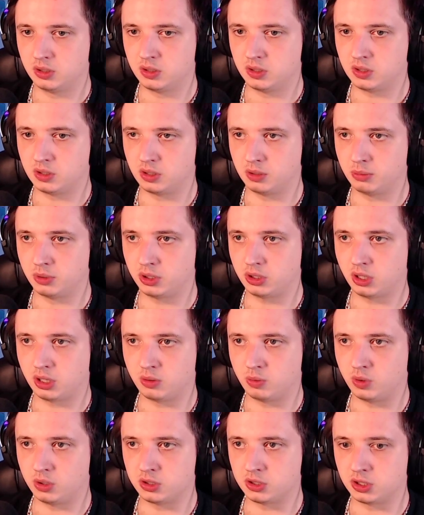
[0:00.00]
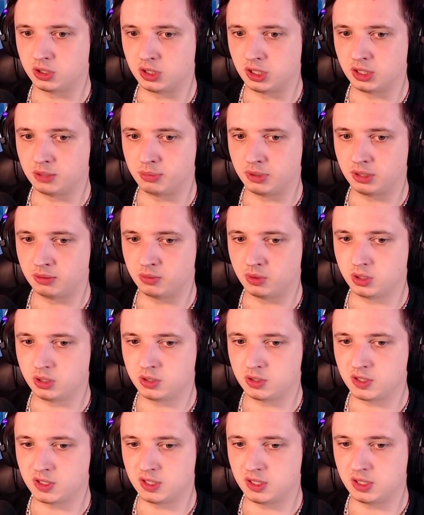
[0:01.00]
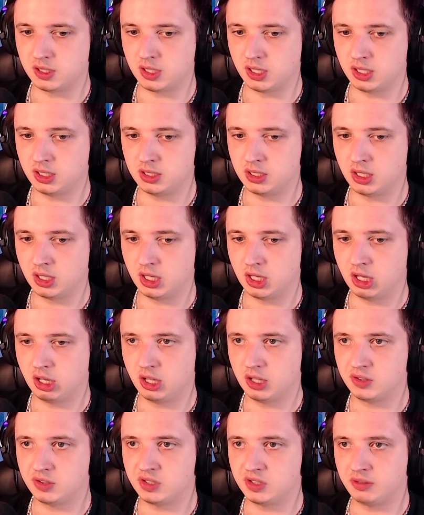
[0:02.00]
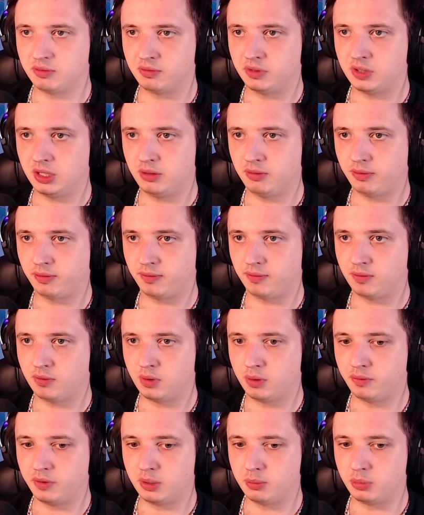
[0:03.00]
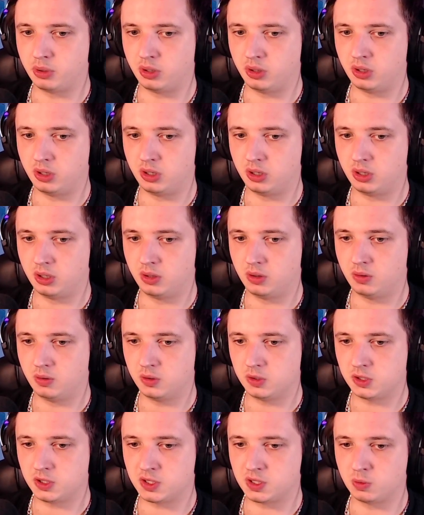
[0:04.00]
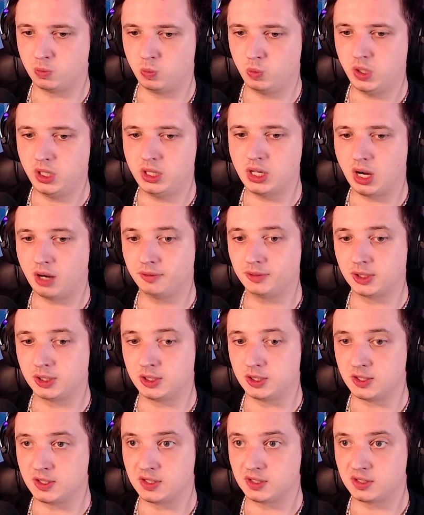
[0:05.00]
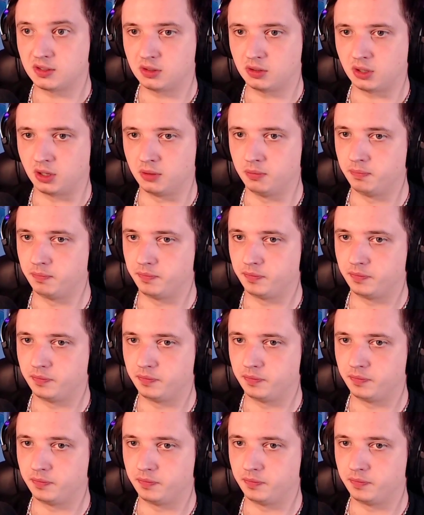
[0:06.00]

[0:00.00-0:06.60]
So I'm not gonna watch it yet, but I wanna see the date. 17th November. Just a week after this, okay?